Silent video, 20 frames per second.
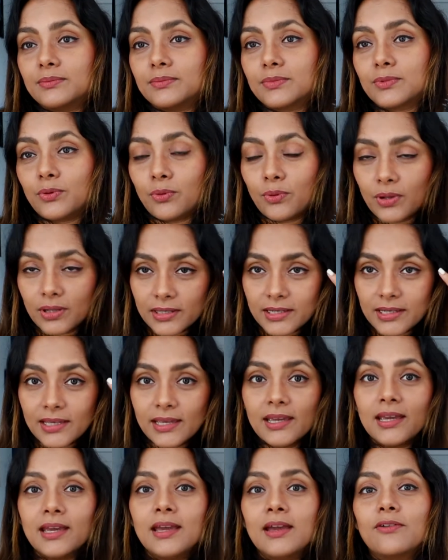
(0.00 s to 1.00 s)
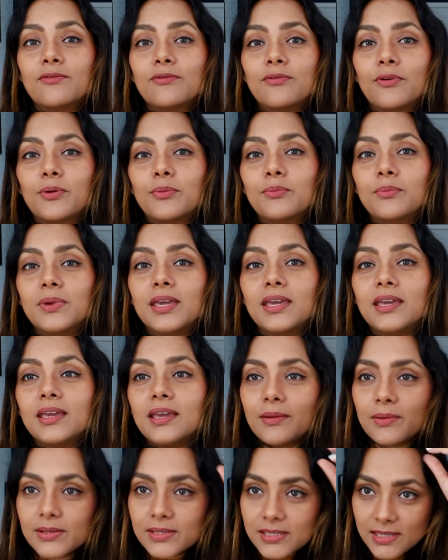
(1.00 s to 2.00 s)
quality. For me,
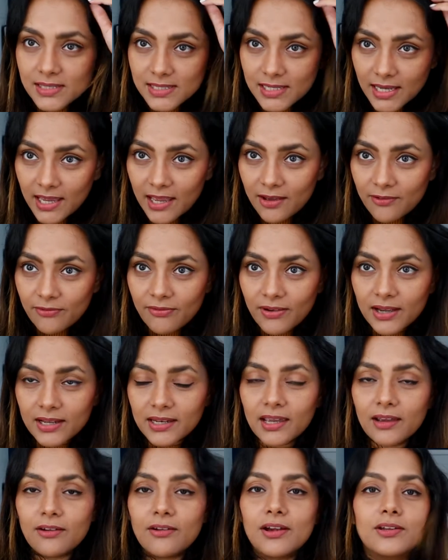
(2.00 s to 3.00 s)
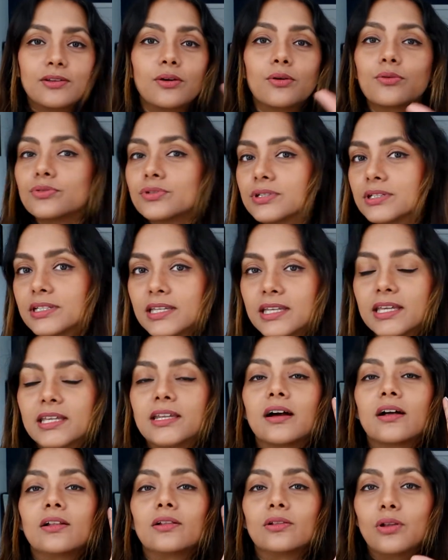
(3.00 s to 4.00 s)
since I have fine hair, I don't really need
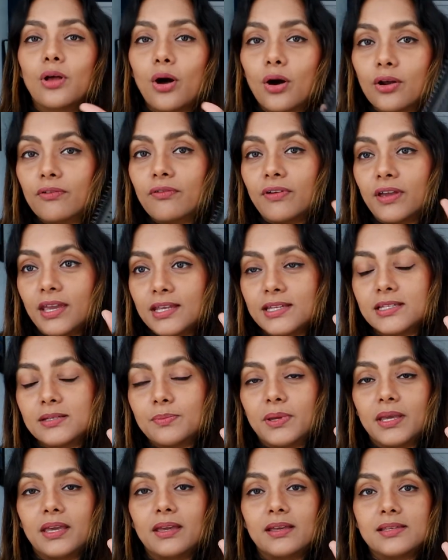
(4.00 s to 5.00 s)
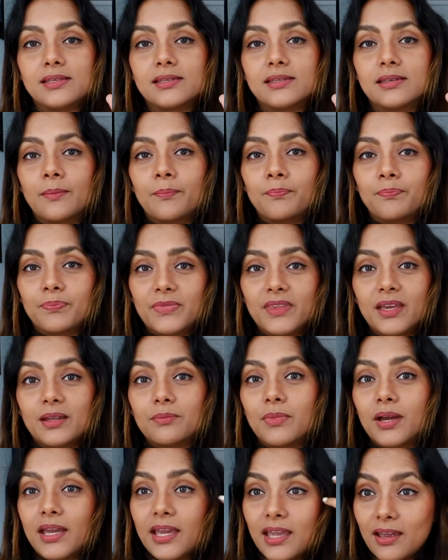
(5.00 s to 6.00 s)
a lot of heat because then
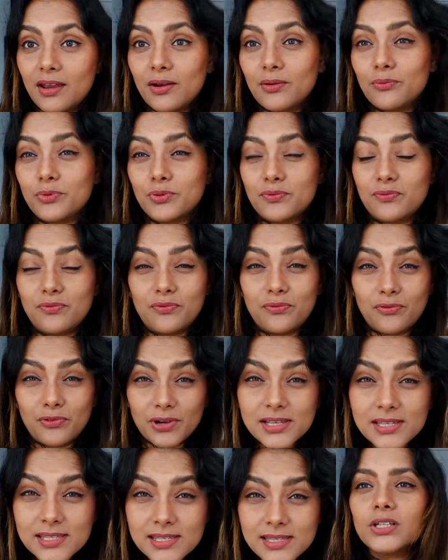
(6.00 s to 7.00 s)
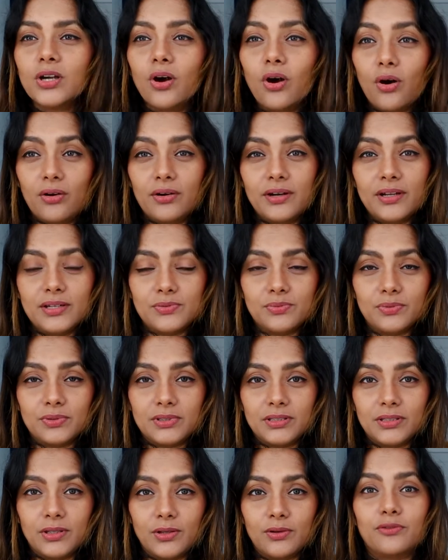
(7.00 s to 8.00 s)
my hair would frizz or it
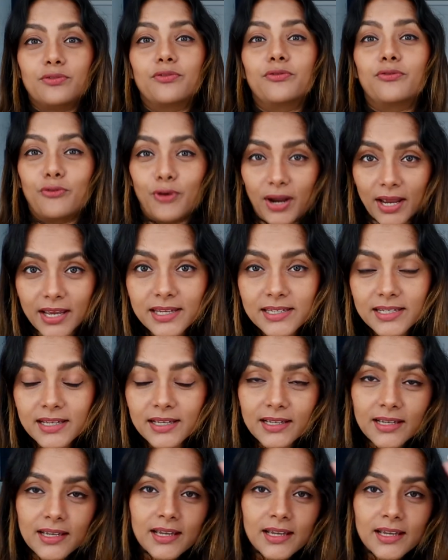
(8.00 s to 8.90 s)
will look fried.